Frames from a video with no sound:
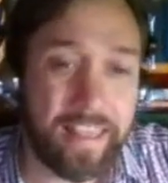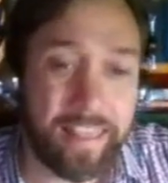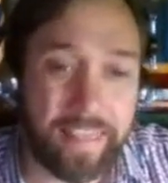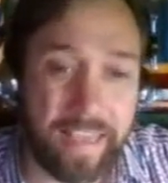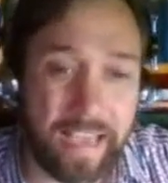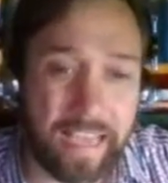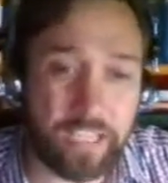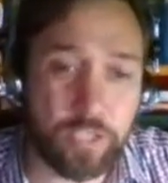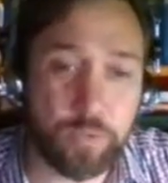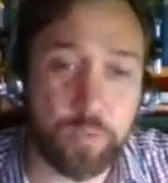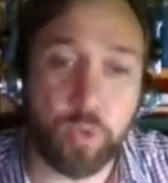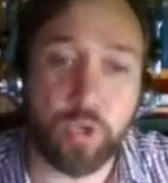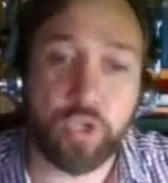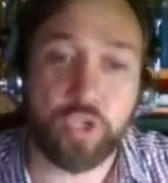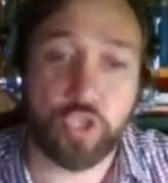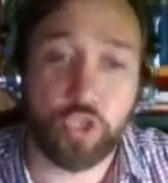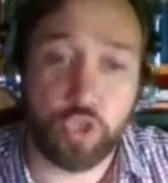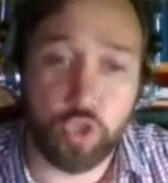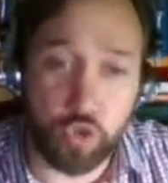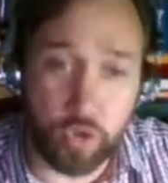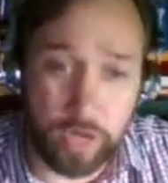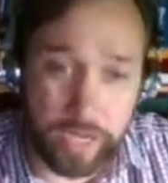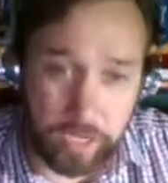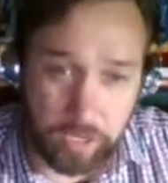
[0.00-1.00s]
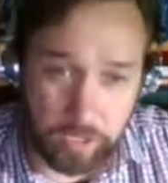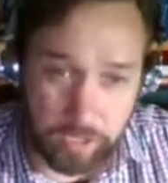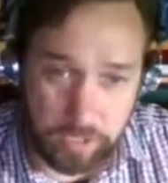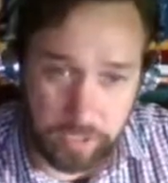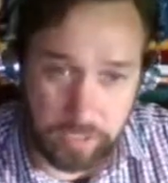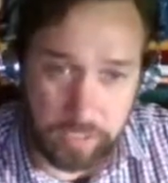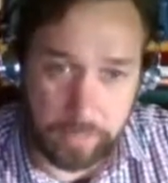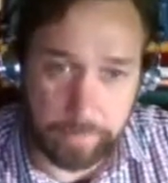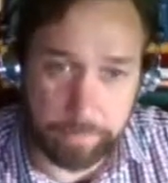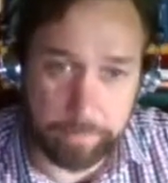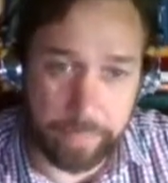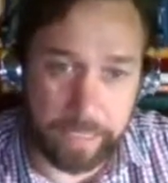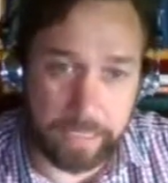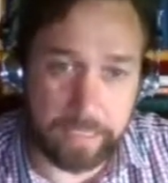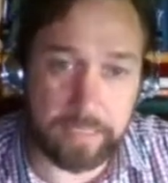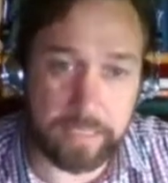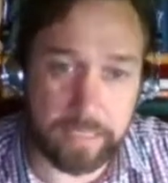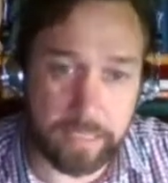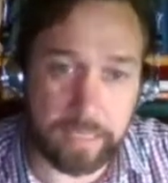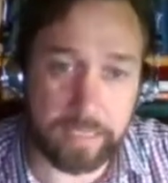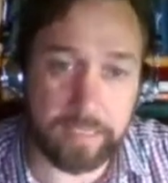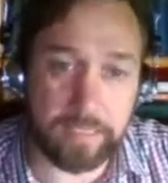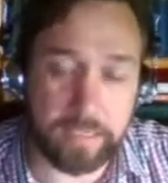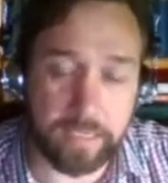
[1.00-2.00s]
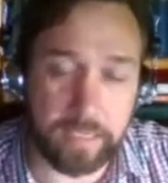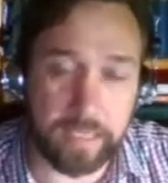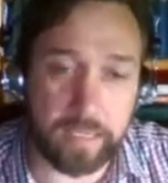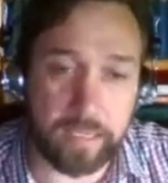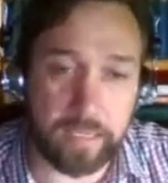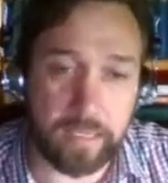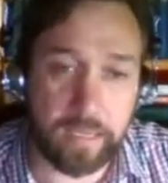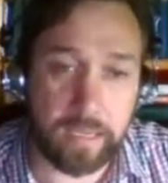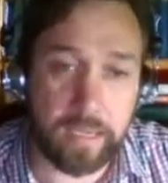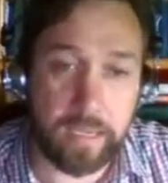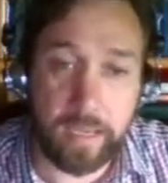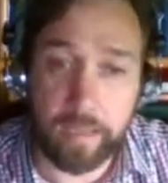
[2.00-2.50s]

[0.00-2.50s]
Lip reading: That's what triggers PTSD.